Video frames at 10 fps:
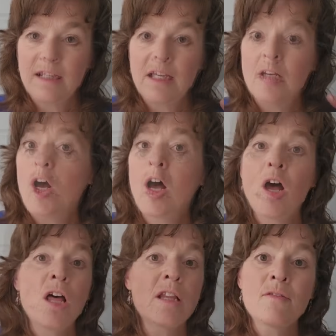And
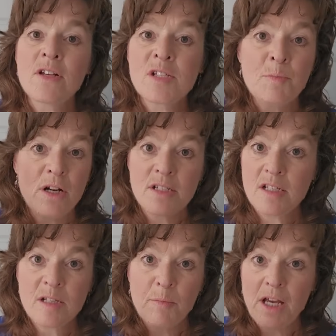all of us
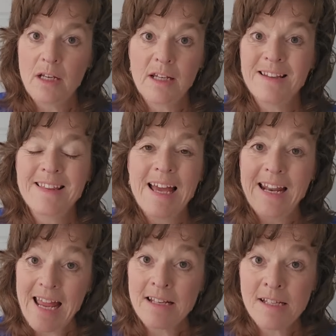participating in
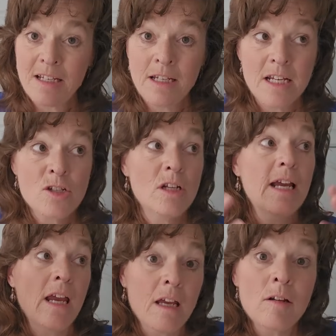that as a nation
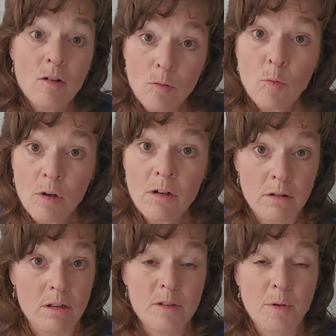and a
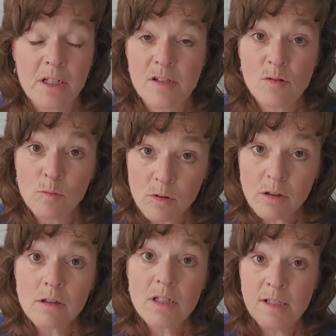world, because the
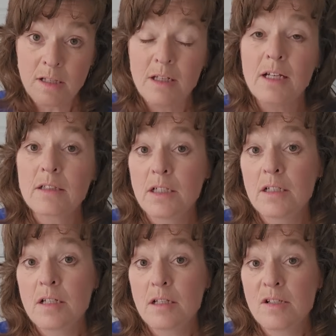world is connected
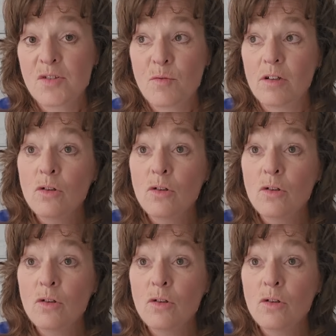into this as well.